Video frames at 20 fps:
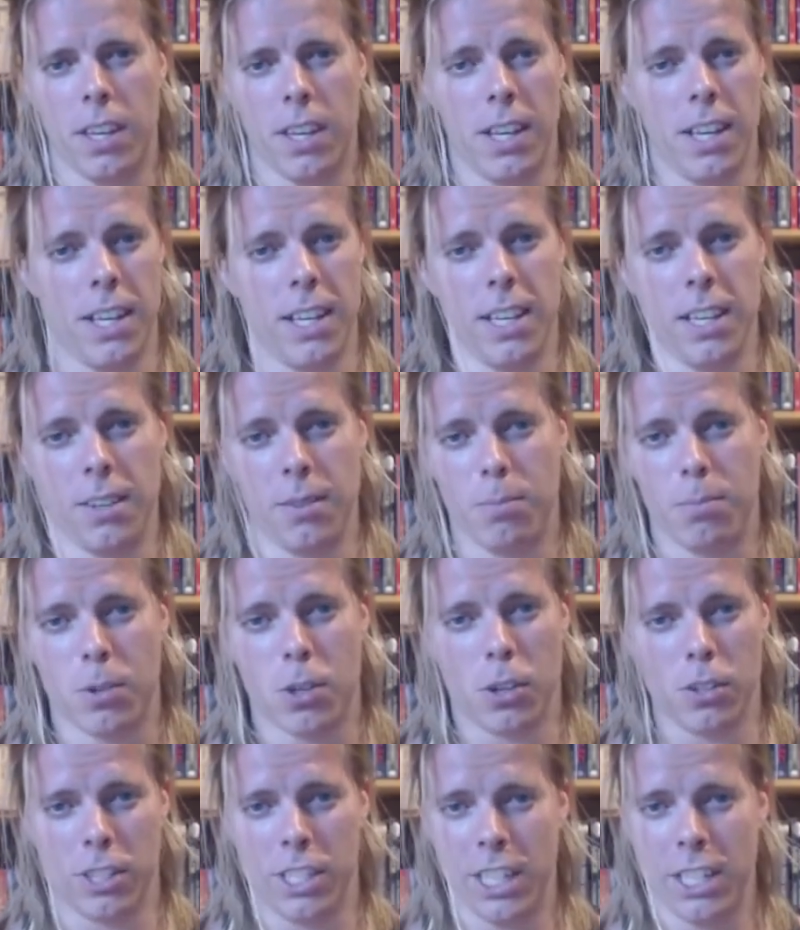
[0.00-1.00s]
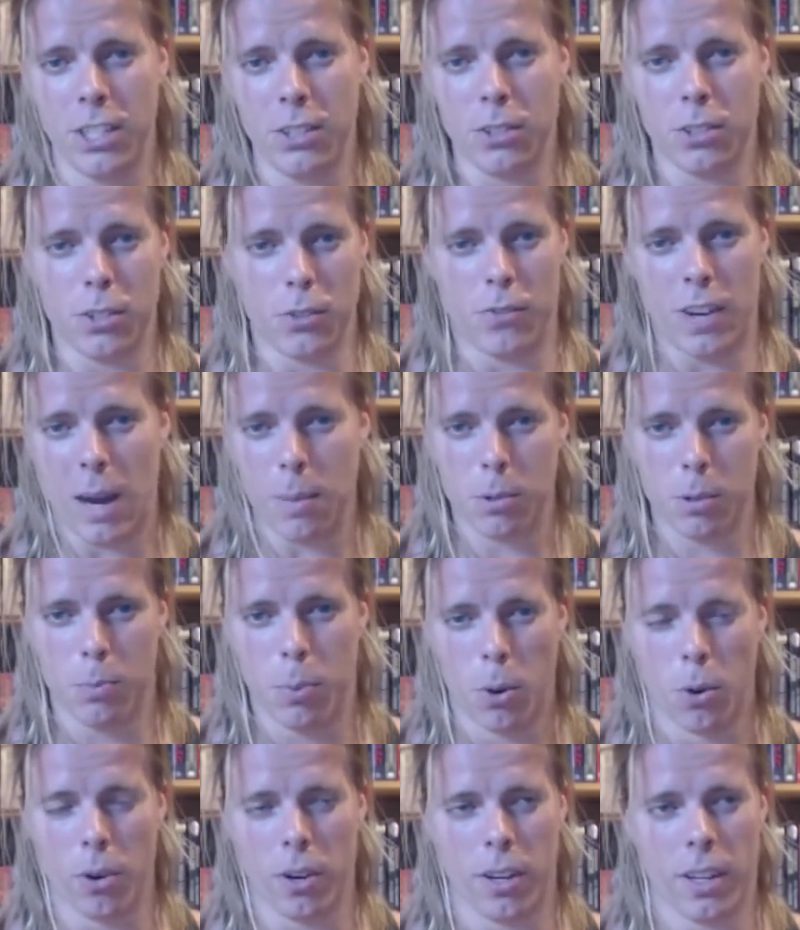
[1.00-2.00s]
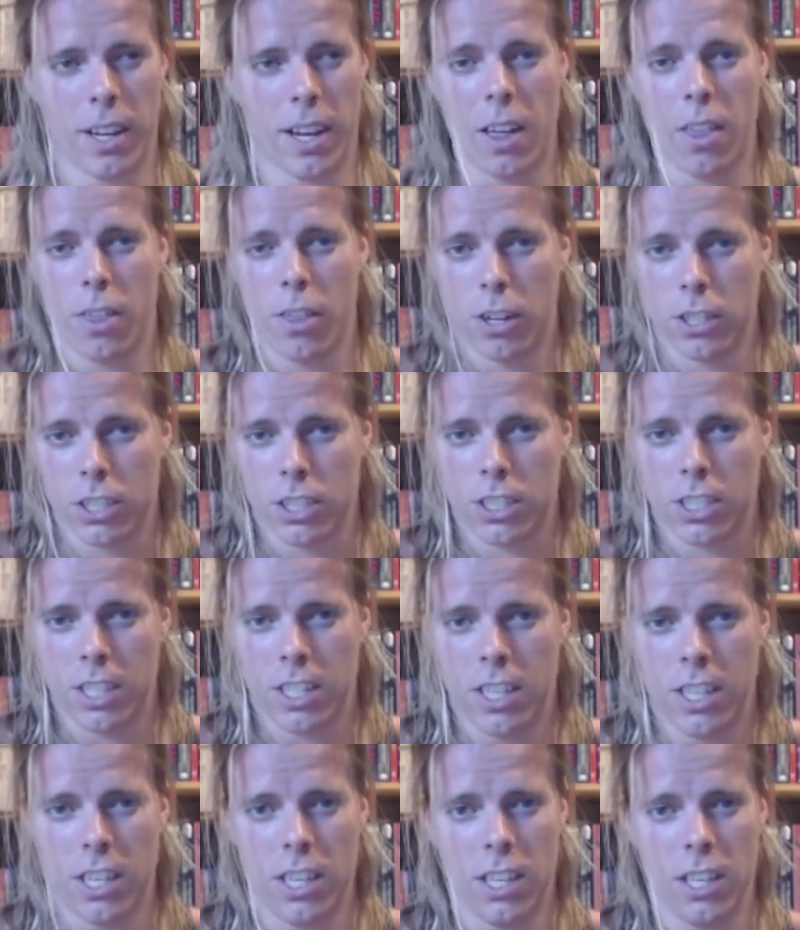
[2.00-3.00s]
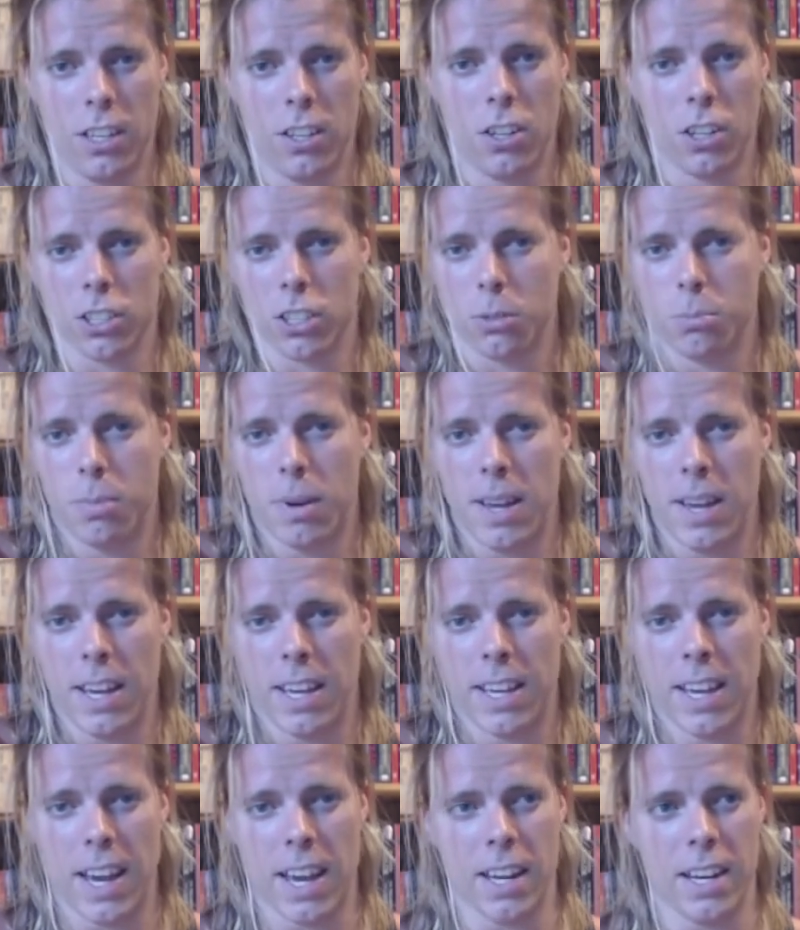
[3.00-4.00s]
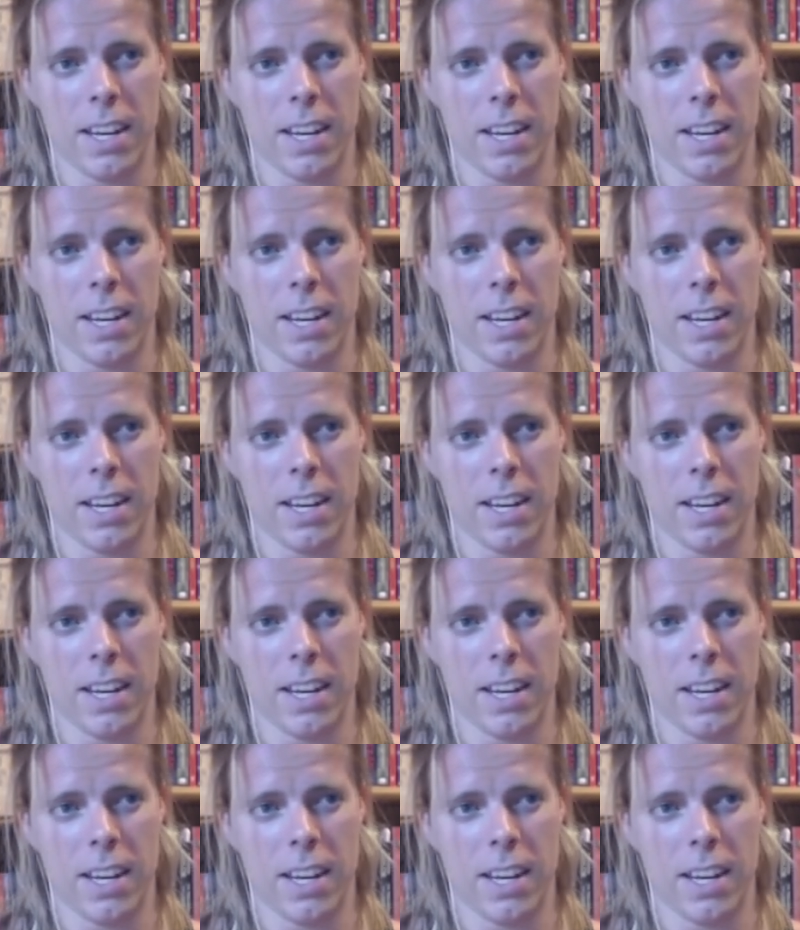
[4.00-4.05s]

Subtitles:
he continues to fap the porn, and thus he doesn't make